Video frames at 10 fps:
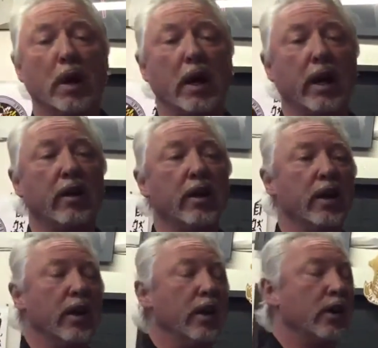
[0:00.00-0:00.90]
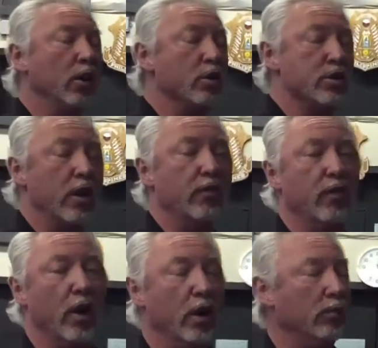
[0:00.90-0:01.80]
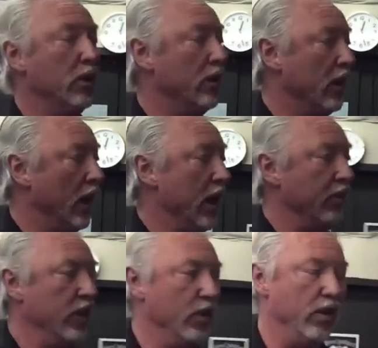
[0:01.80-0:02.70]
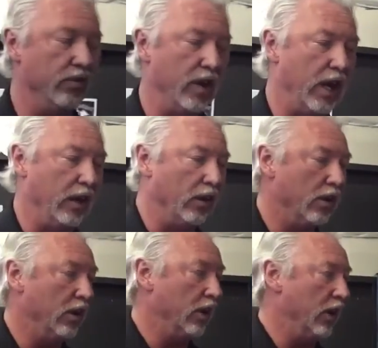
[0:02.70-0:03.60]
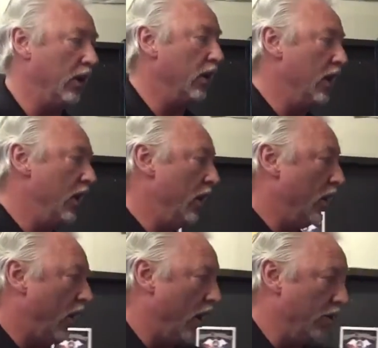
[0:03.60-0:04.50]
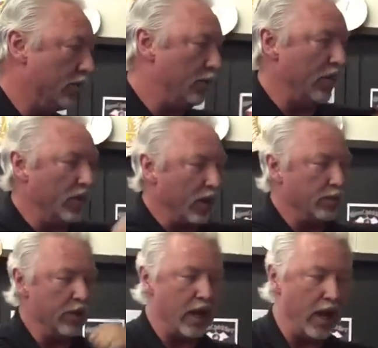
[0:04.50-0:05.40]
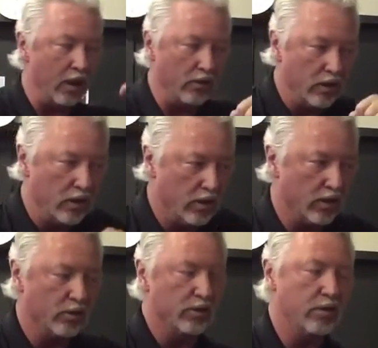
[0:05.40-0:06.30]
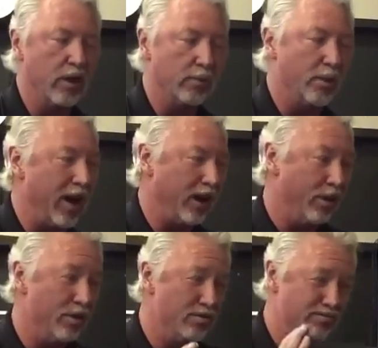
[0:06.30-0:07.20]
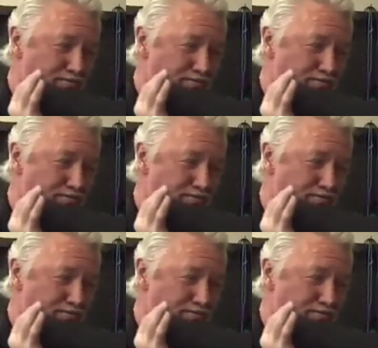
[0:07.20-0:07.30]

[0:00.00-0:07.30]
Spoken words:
body, closed cell foam, then heavy duty vinyl. Arms pivot up and down. This one's brand new,